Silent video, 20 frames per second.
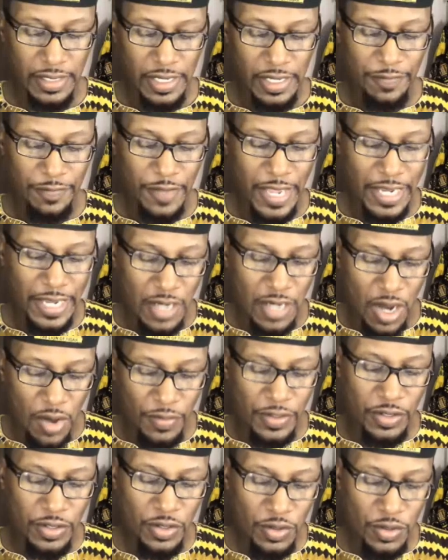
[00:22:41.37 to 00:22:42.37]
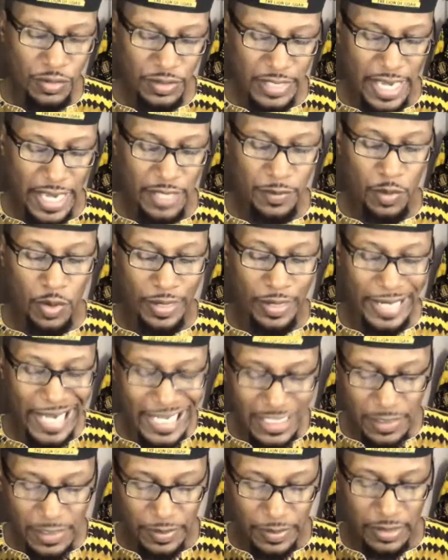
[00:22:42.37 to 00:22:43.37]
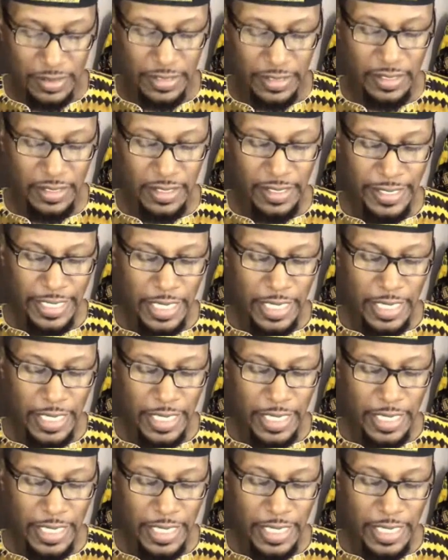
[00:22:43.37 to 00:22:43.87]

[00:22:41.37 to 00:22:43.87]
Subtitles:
If he had known the Hooseys more intimately,